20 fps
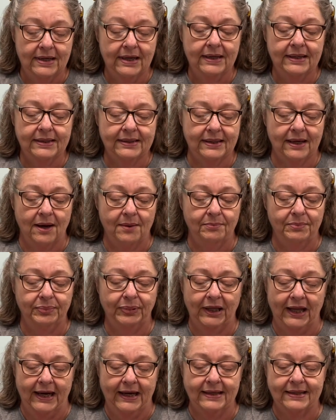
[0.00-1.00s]
Some
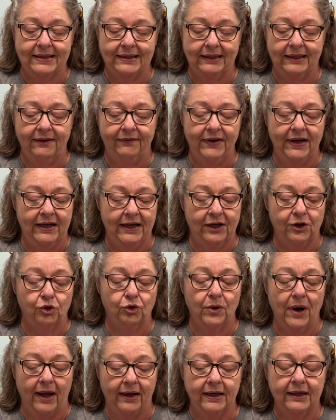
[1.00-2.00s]
plants living in
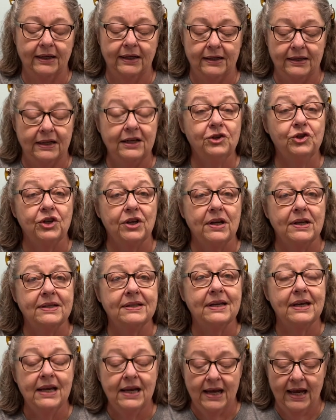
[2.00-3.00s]
crowded conditions
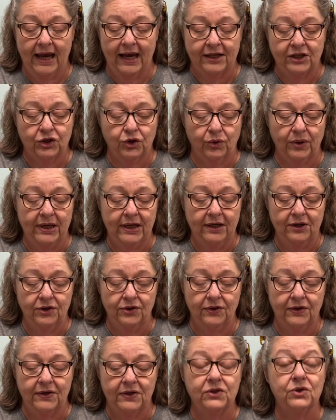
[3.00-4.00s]
excrete
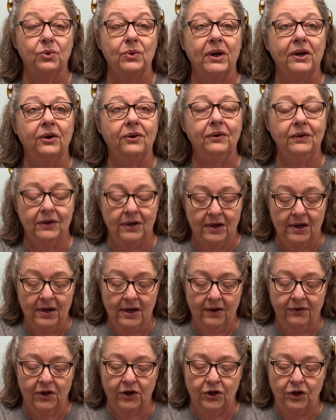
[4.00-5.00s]
into the soil
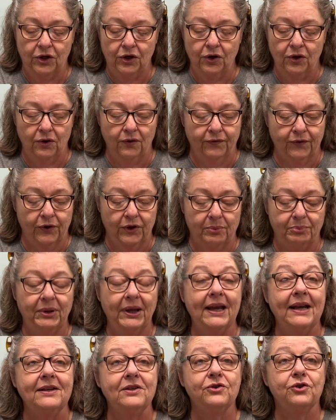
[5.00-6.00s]
the cue for the
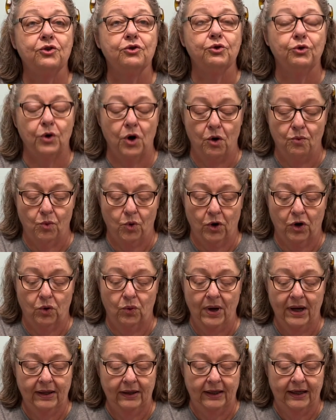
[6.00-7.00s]
plants to grow more
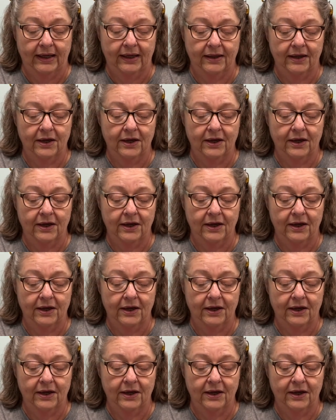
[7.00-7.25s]
quickly